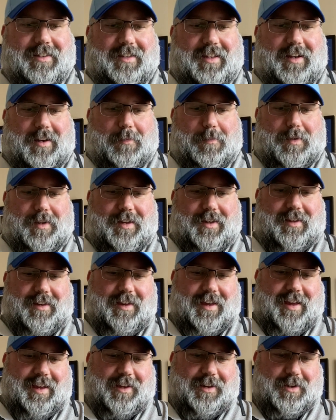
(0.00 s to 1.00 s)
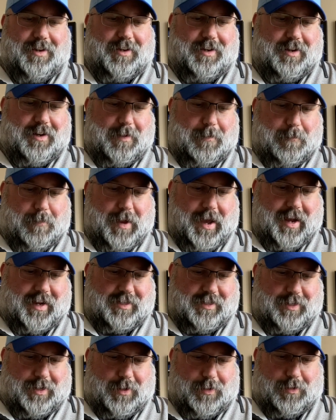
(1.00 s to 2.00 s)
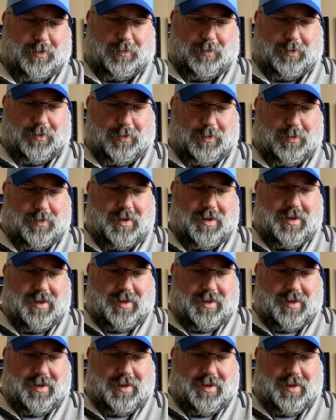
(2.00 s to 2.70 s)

going to be a good pack to go through